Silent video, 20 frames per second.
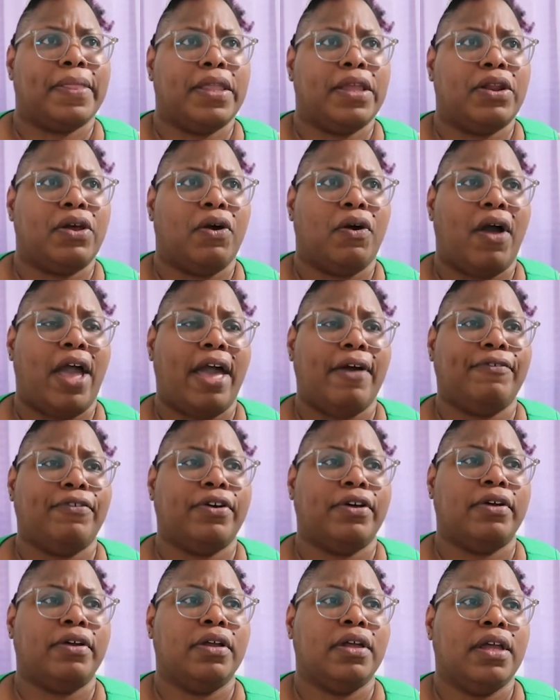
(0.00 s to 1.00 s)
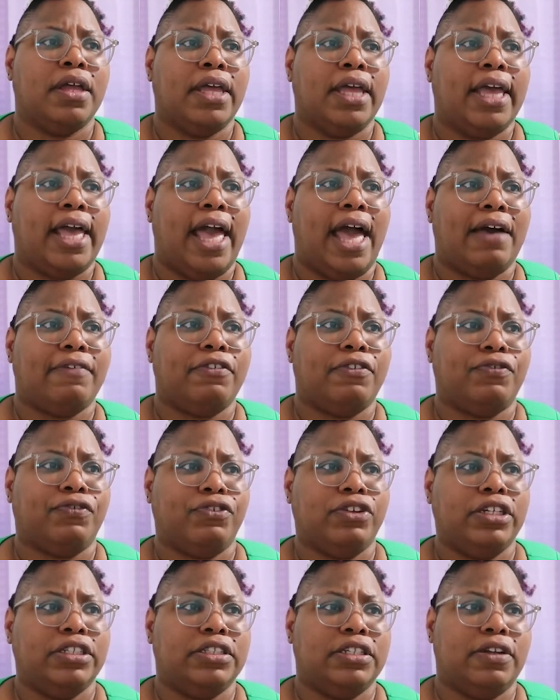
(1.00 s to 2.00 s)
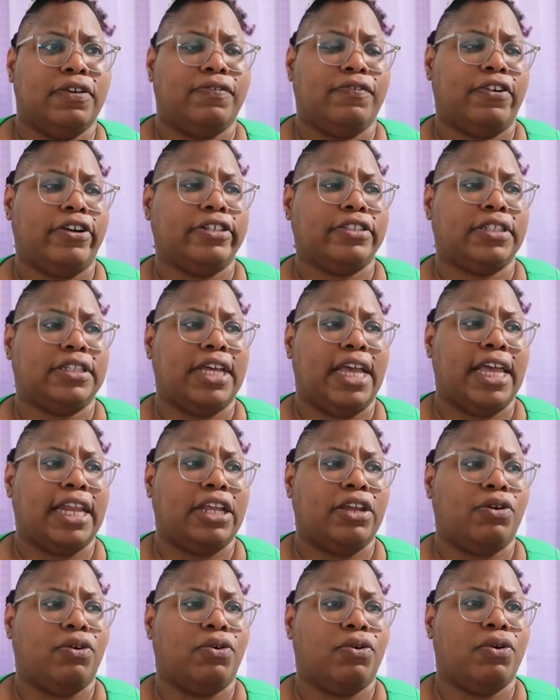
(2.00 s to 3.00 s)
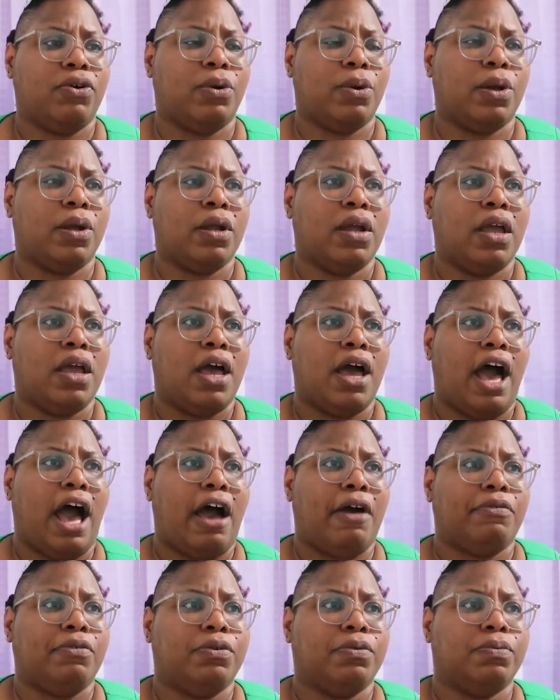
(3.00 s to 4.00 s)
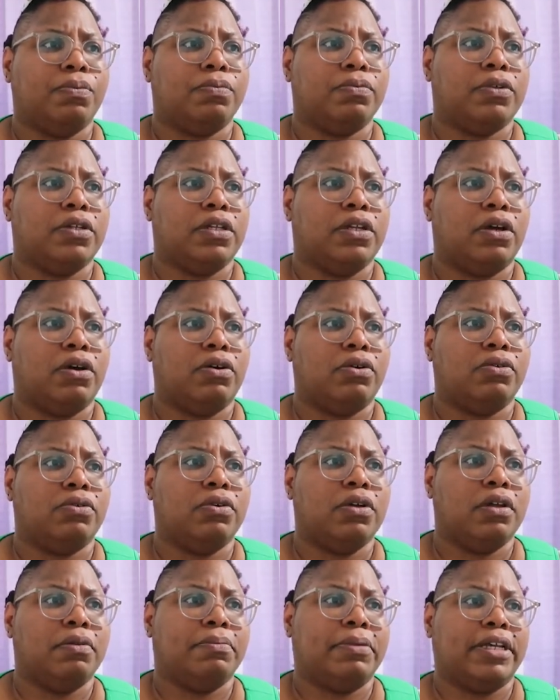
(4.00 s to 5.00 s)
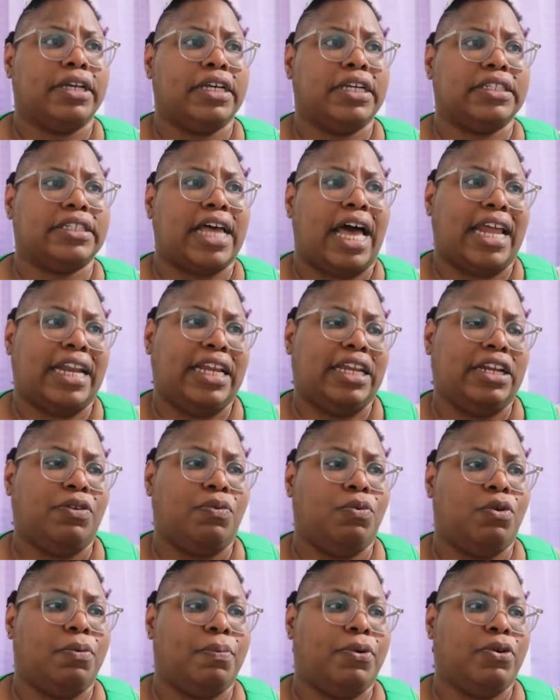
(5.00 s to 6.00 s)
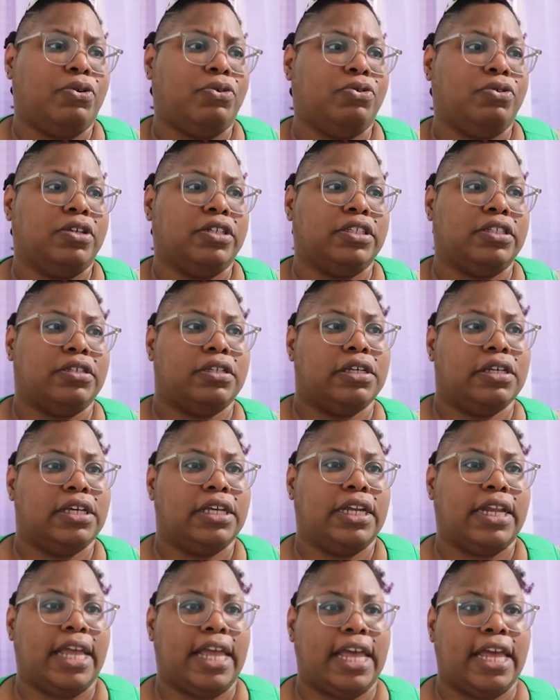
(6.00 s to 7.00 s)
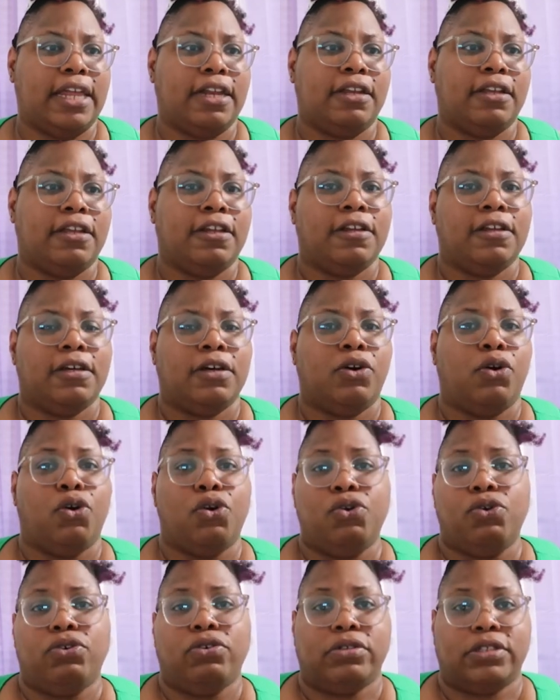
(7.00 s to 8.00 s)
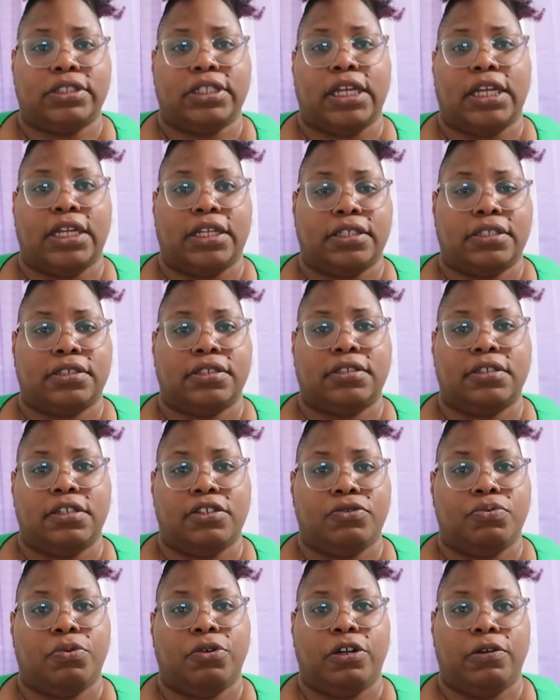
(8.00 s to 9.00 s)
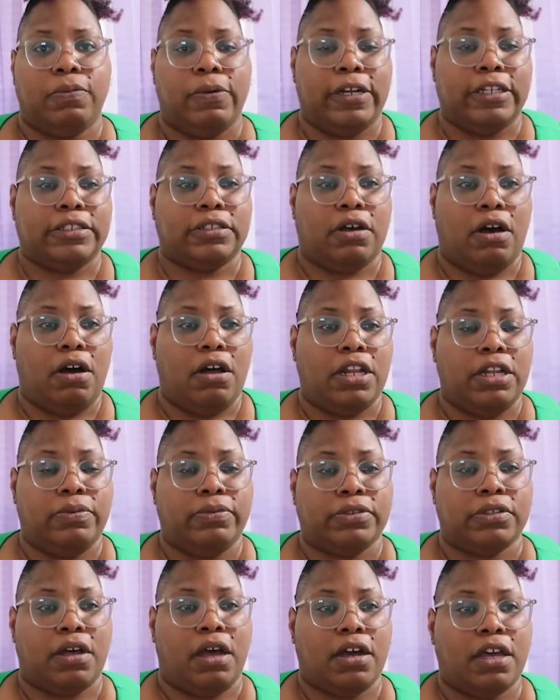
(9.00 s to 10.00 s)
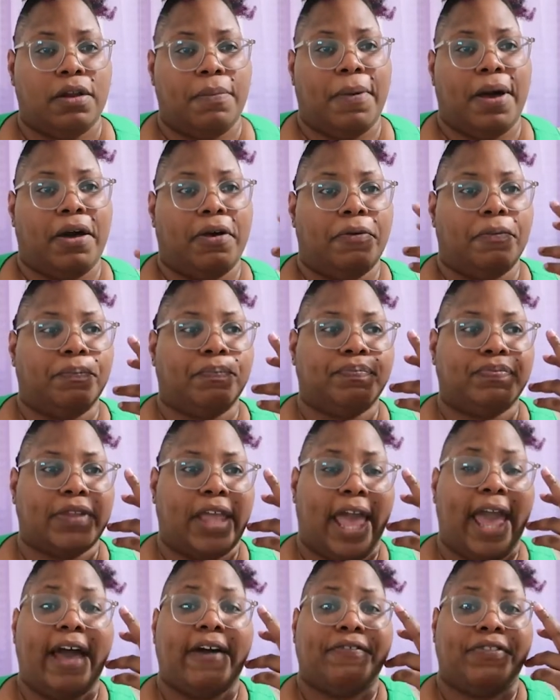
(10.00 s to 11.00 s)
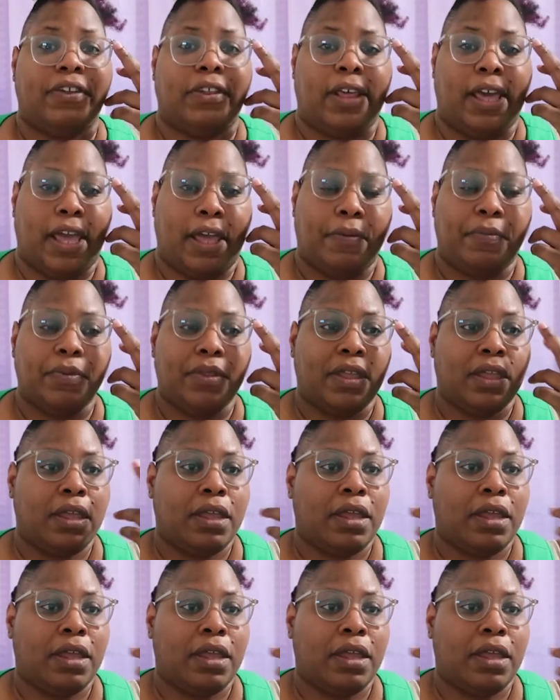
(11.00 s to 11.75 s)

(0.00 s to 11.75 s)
you know, have a freak than a first lady, or you know, because I need a woman who is good at oral sex, is pretty much all he was talking about after that.